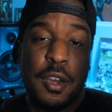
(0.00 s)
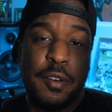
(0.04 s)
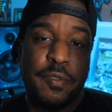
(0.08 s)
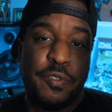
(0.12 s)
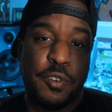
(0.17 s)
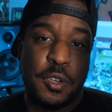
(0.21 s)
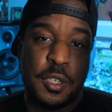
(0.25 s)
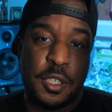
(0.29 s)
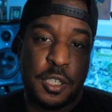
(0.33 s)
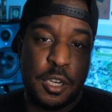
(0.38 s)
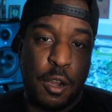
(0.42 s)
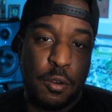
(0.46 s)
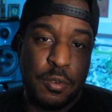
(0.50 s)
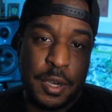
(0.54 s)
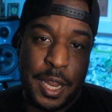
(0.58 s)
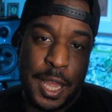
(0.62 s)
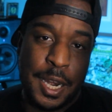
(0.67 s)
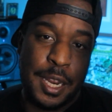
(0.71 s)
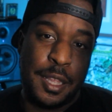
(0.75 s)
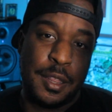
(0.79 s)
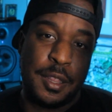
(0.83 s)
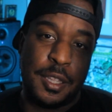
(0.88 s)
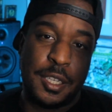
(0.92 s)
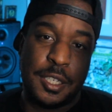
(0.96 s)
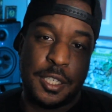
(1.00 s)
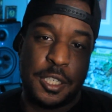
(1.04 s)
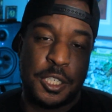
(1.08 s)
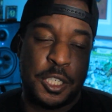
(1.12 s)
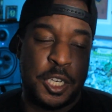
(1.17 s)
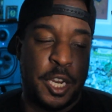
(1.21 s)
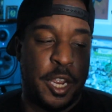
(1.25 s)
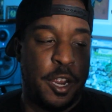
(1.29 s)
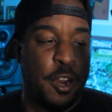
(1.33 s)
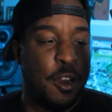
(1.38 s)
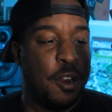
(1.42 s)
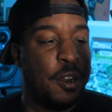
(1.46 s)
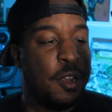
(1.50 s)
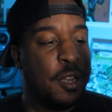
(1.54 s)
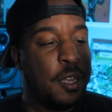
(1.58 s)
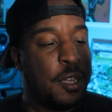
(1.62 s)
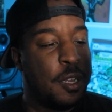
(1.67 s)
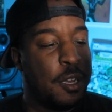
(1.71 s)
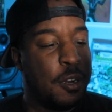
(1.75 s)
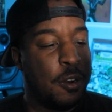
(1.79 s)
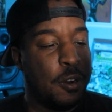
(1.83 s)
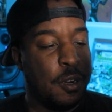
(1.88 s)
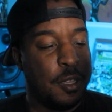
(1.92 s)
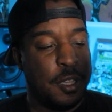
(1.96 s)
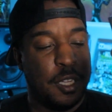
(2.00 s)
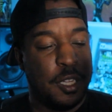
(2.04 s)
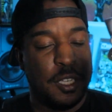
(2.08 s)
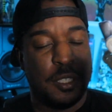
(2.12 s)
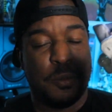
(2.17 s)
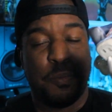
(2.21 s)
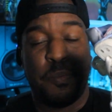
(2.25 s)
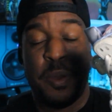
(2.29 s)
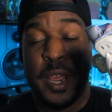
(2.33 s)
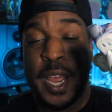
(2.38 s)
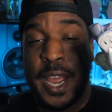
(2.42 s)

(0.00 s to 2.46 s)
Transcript: for donating this chair or this